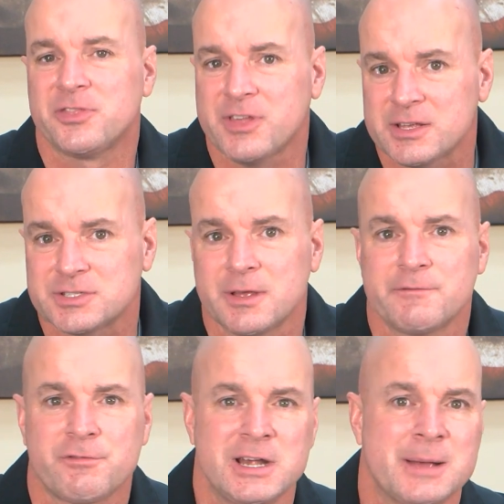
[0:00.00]
thus
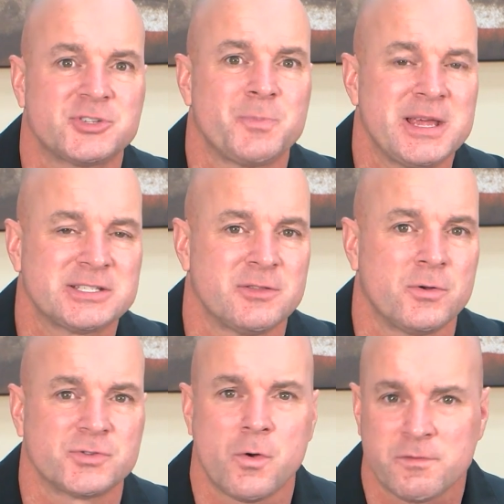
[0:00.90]
freeing up space in
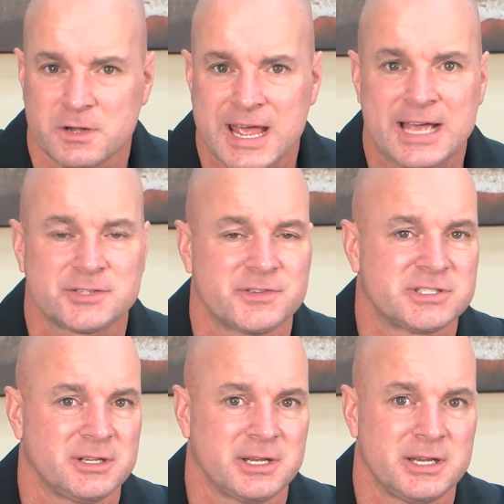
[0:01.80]
those overtaxed
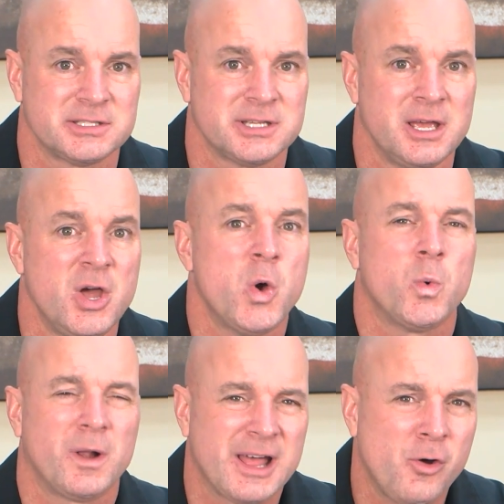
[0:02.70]
facilities,
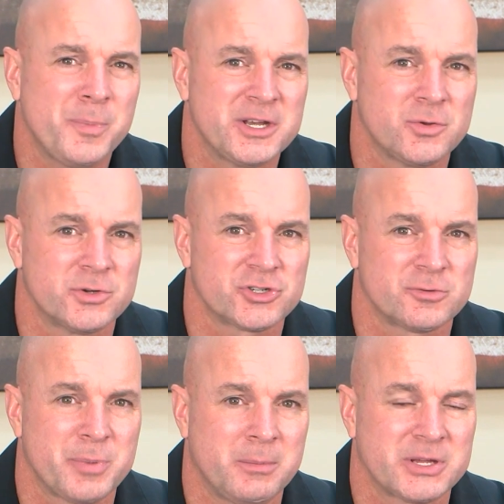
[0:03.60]
while helping to
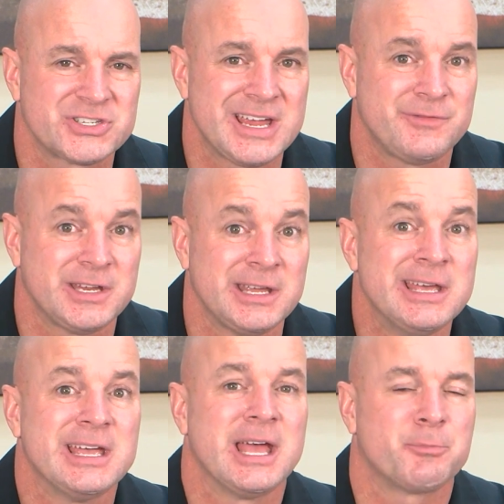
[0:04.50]
ensure public safety
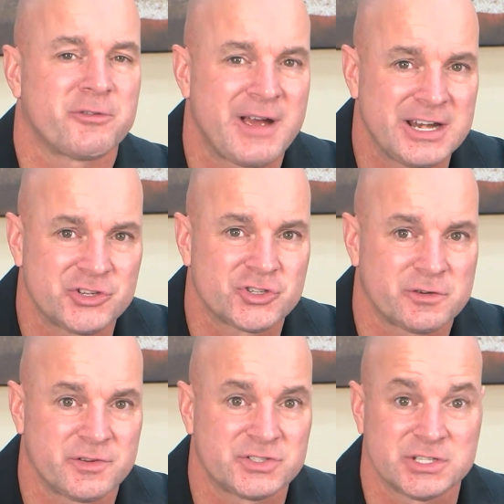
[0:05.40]
and providing
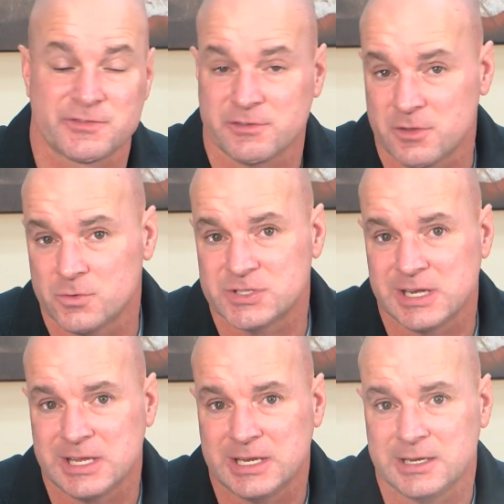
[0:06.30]
services for those
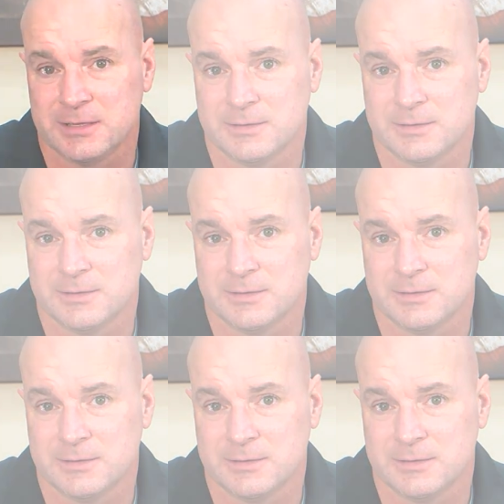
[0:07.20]
in need.